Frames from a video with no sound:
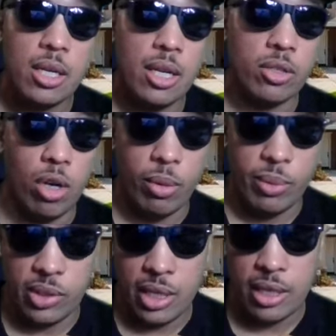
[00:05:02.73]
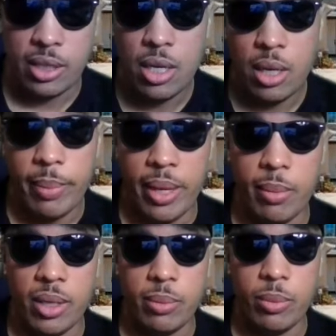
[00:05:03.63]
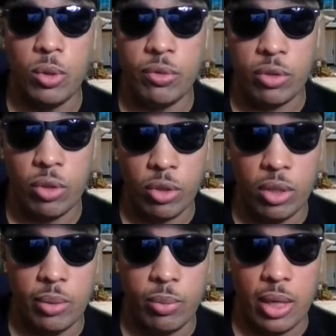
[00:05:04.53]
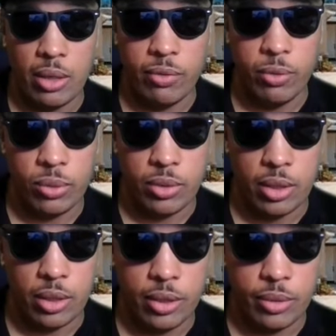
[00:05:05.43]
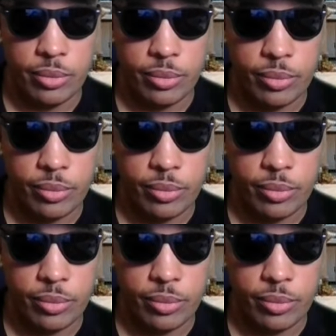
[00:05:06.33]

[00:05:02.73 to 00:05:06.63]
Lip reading: As I always say, Make money moves, or you're gonna live broke like a fool. Take care.